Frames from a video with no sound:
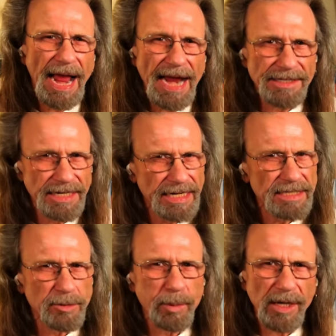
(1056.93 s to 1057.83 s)
and
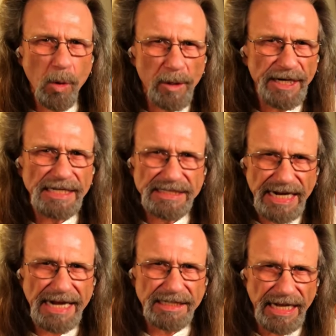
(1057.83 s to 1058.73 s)
his recording
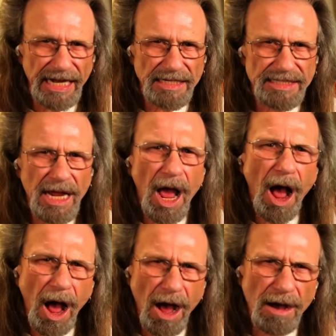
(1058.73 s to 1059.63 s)
techniques
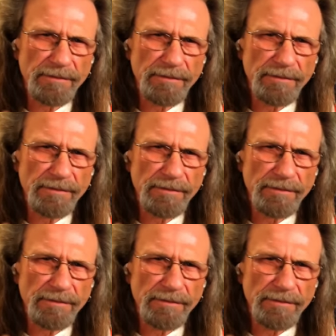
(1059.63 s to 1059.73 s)
of